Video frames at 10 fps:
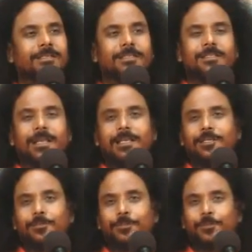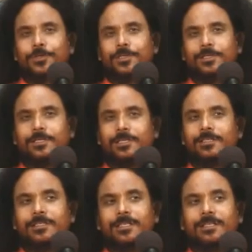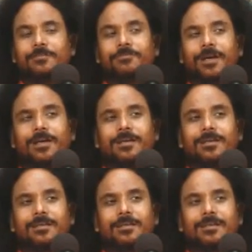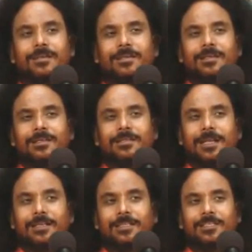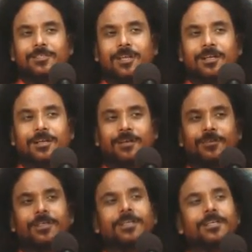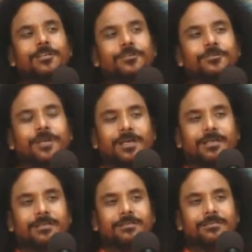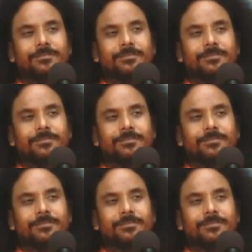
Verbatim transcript: Just like you put the things in the fire, that things are converted into fire.